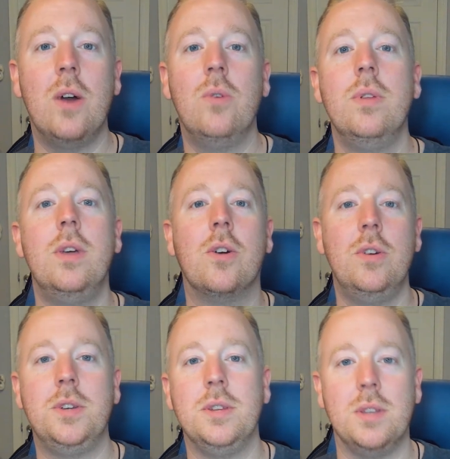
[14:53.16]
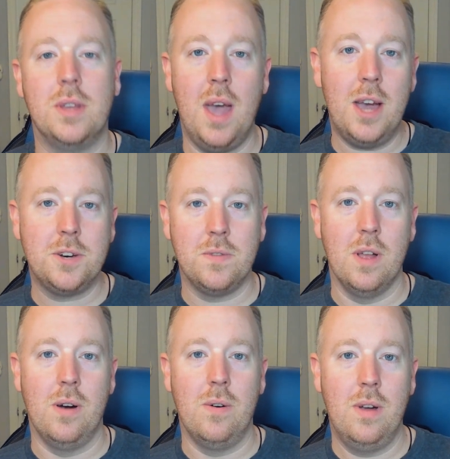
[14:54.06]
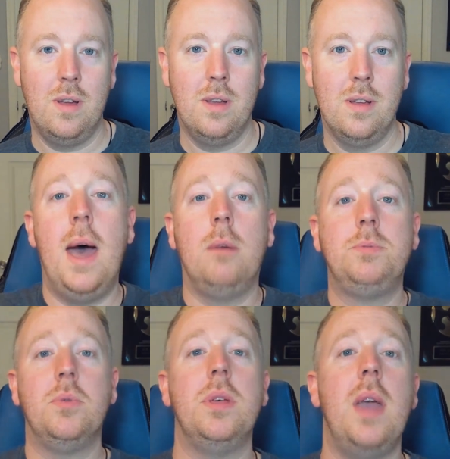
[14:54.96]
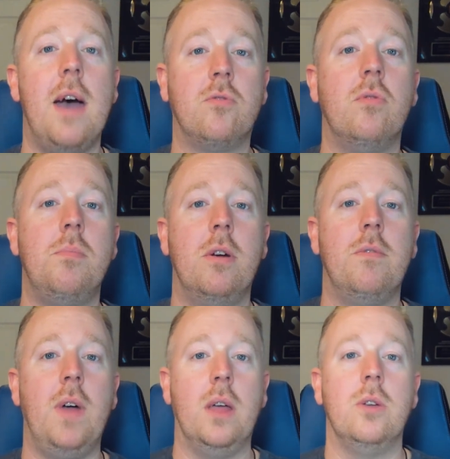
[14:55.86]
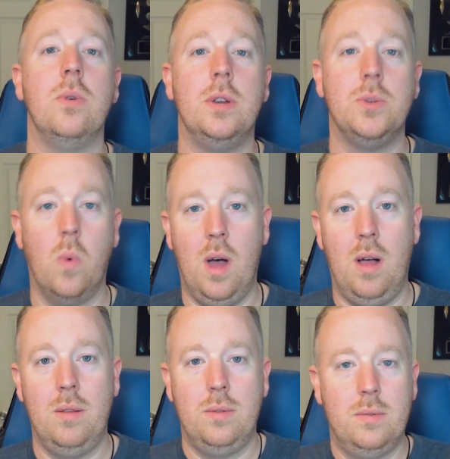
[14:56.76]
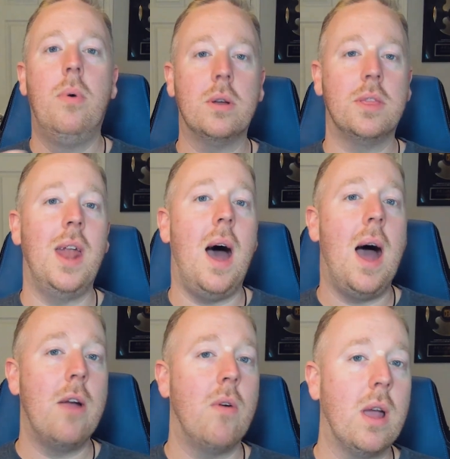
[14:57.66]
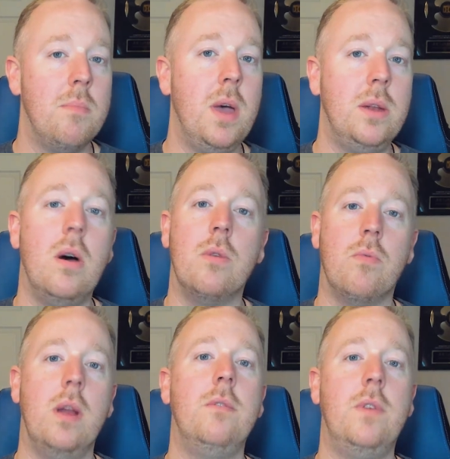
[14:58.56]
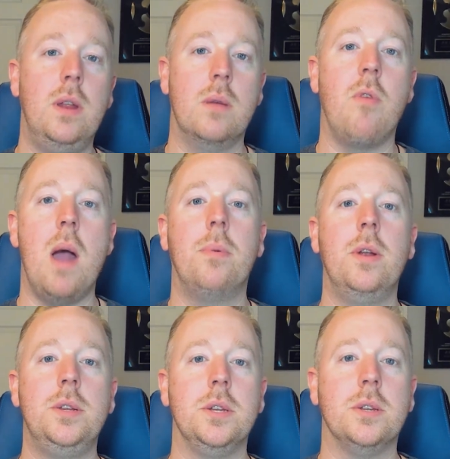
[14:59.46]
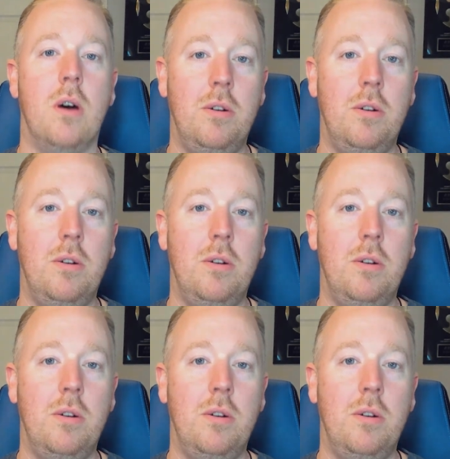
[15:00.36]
which not only increases the cash flow, but but helps with the after repair value as well. A book that I recommend on renovating properties